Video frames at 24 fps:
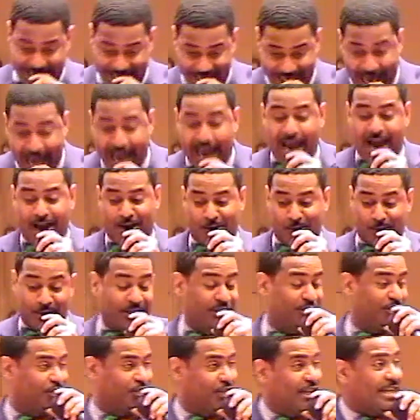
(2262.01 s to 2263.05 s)
now we
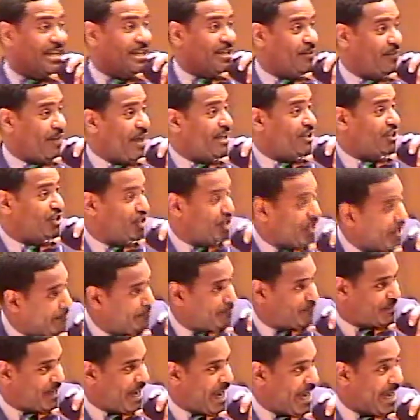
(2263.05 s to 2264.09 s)
see that
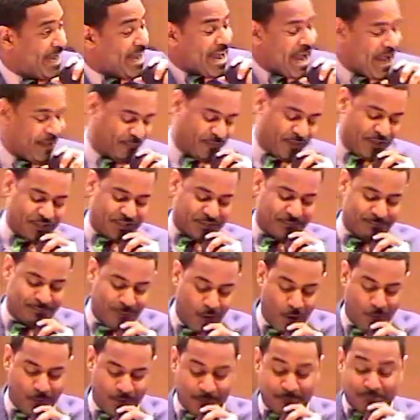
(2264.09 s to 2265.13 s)
Jephthah at this
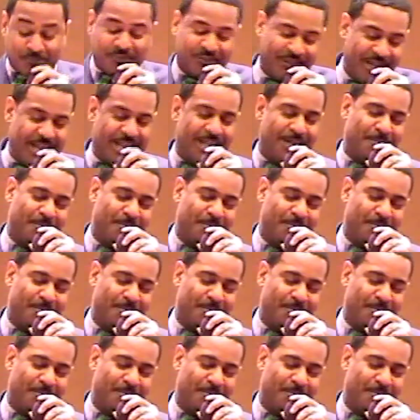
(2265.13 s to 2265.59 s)
moment then